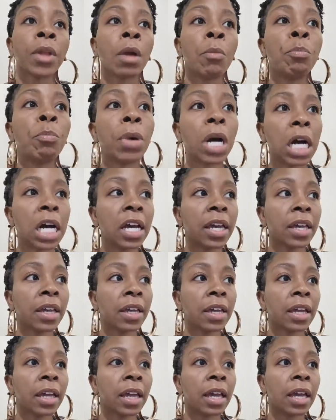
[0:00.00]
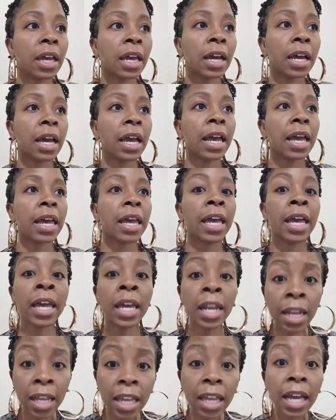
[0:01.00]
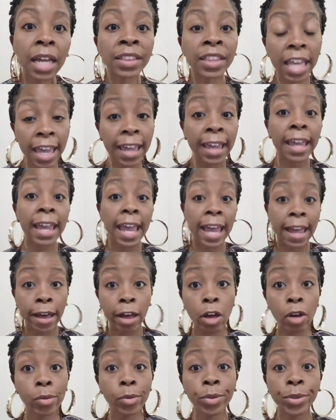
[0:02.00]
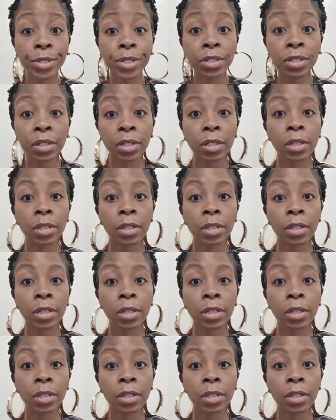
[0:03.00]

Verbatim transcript: But anything else,